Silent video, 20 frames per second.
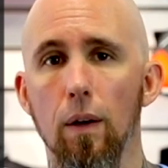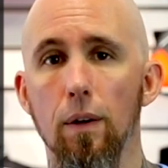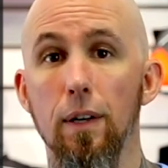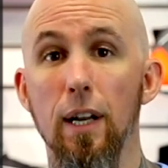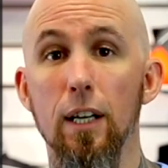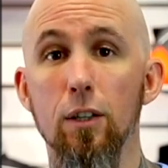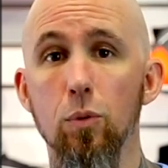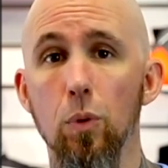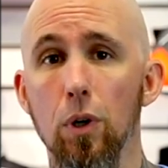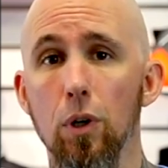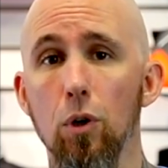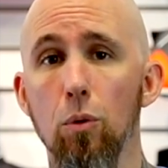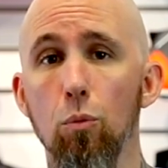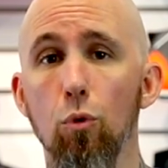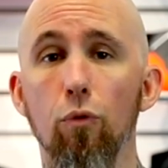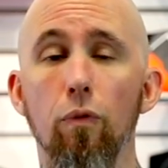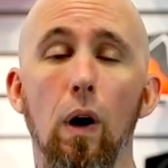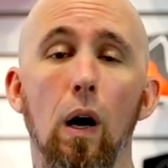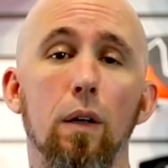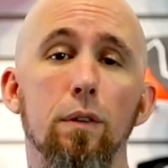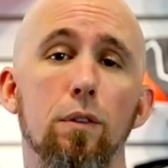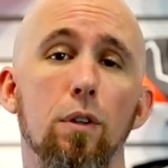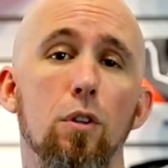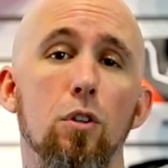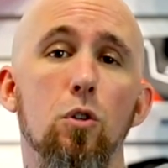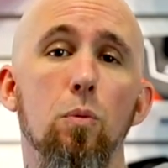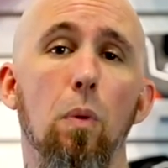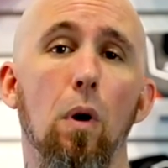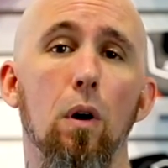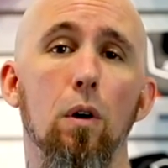Next, we're going to move on to the
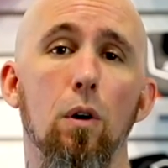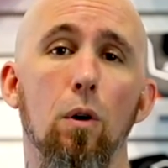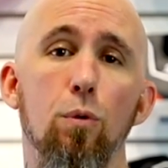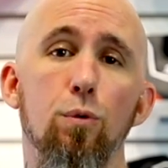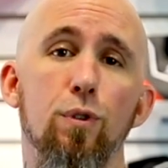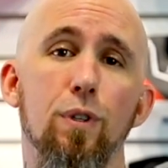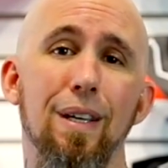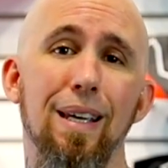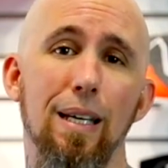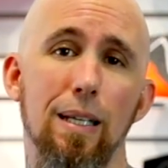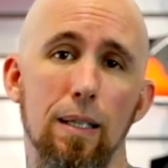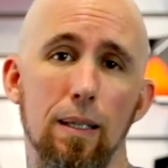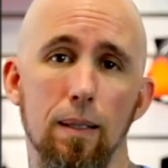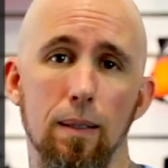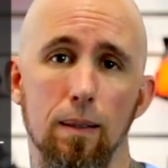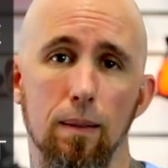Sparco Skid.